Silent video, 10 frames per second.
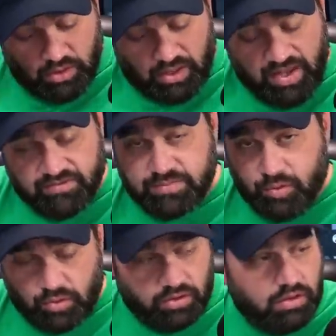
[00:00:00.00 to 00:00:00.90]
I have
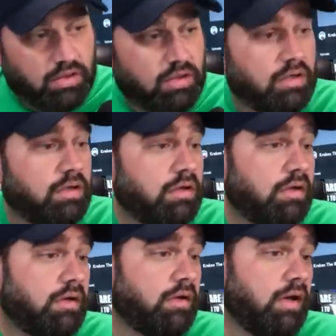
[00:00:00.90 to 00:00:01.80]
spoken to her.
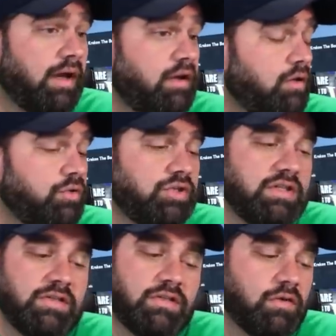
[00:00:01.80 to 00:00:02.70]
I know
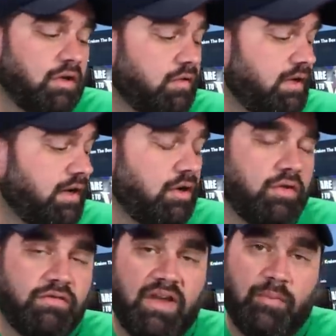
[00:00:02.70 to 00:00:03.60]
she's struggling. I
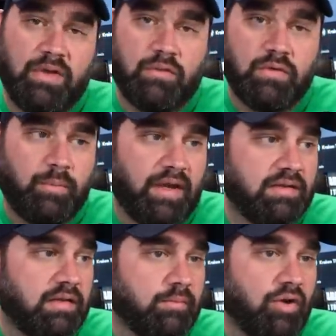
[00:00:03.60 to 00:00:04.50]
know the family is
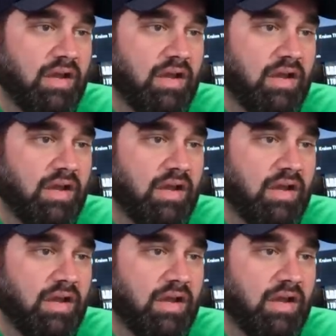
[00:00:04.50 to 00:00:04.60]
respecting